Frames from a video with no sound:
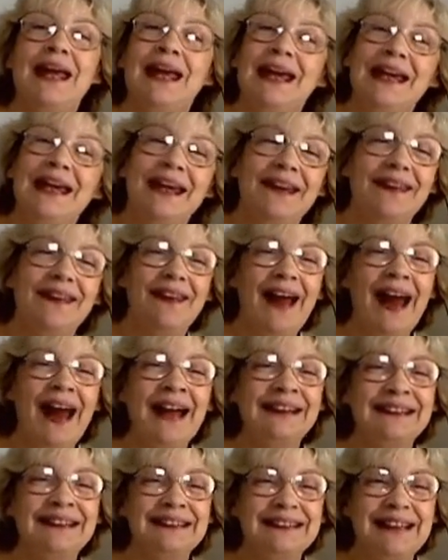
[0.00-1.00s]
In
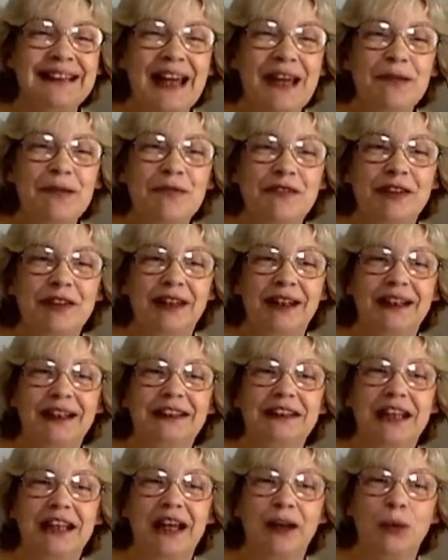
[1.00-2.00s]
that same
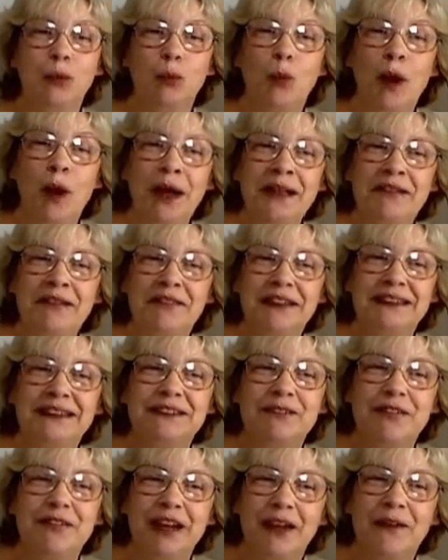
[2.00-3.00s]
village, and in one of these
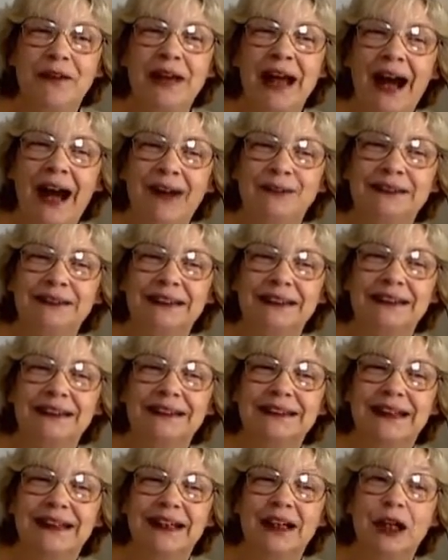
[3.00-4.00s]
very
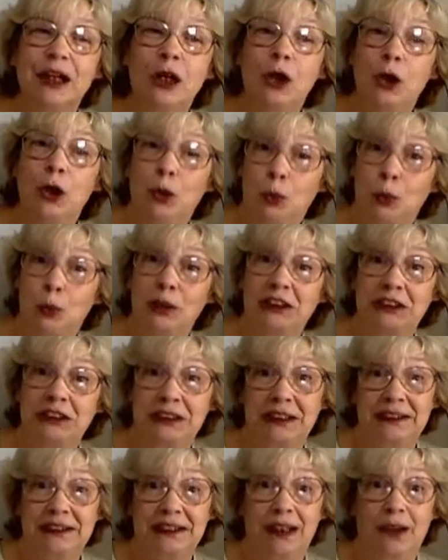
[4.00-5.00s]
houses, which,
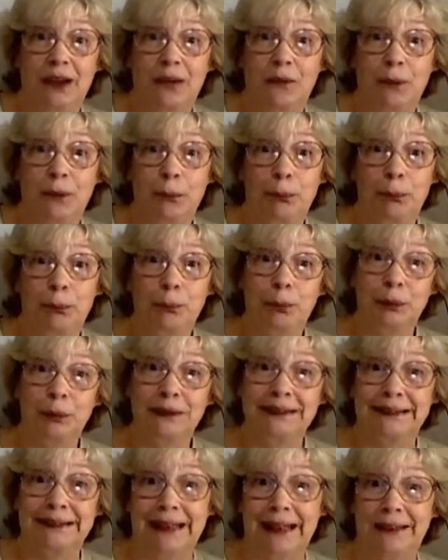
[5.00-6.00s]
to tell the
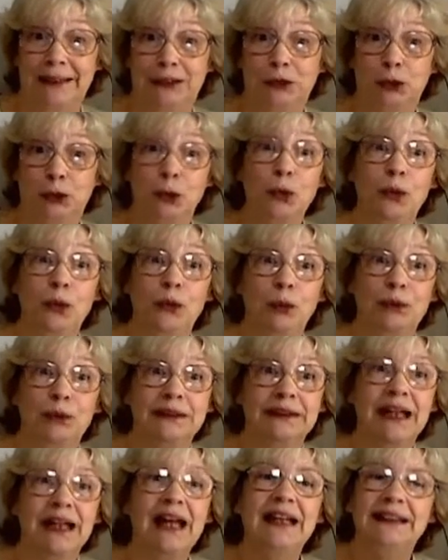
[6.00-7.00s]
precise truth,
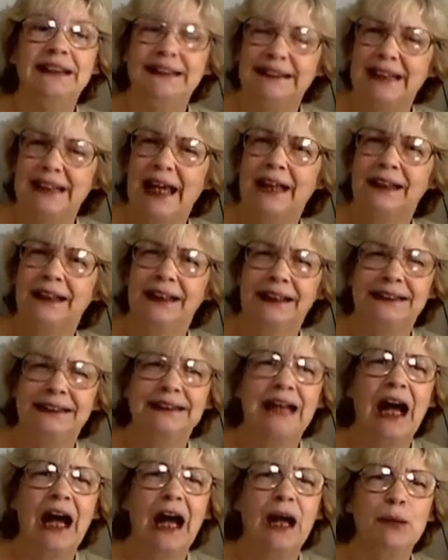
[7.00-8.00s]
was sadly
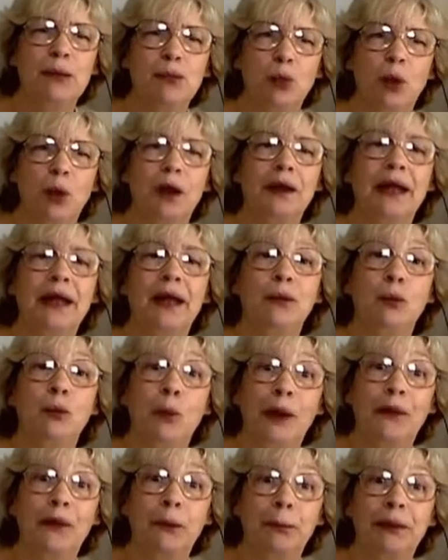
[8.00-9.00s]
time-worn and
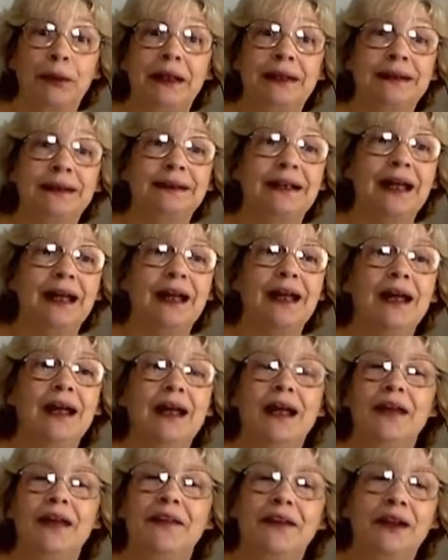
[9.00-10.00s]
weather-beaten,
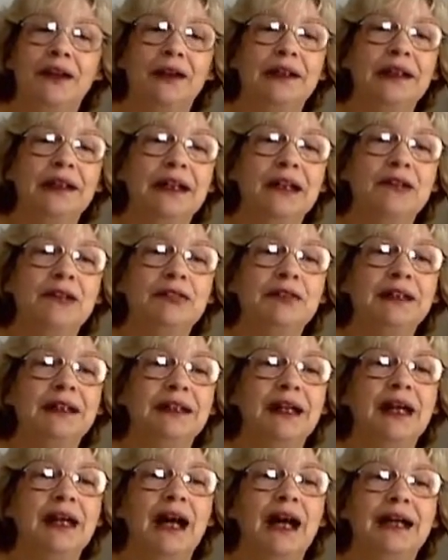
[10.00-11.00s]
there lived
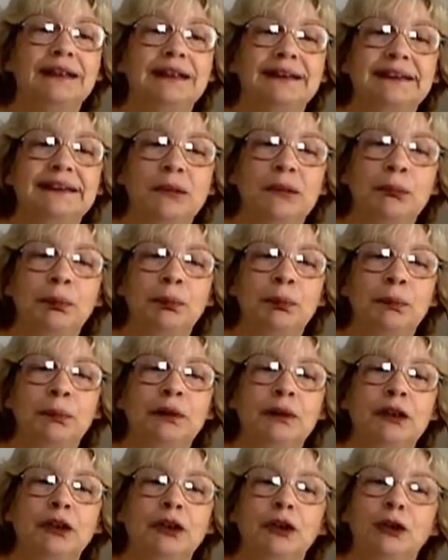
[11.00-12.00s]
a simple,
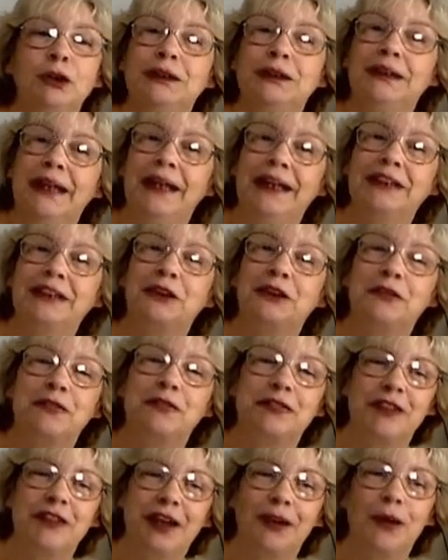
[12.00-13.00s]
good-natured
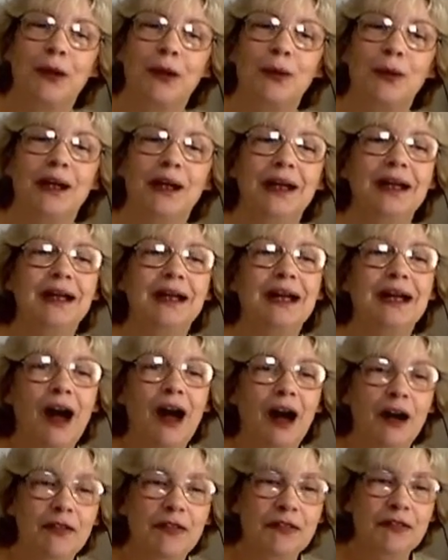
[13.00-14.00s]
fellow
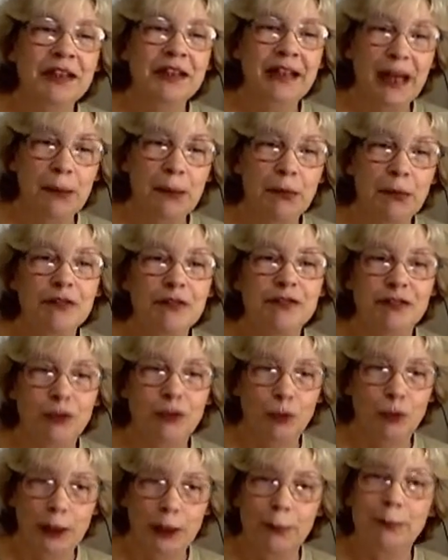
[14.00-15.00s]
of the name of
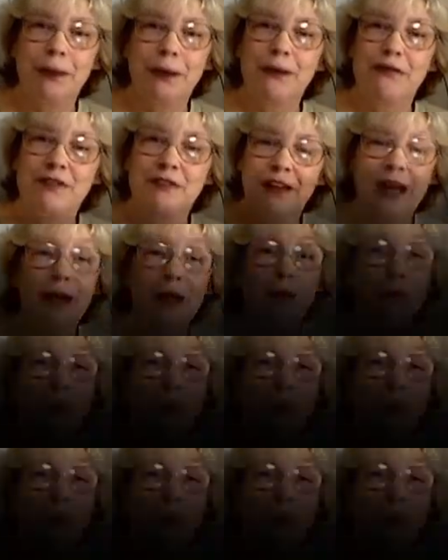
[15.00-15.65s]
Rip Van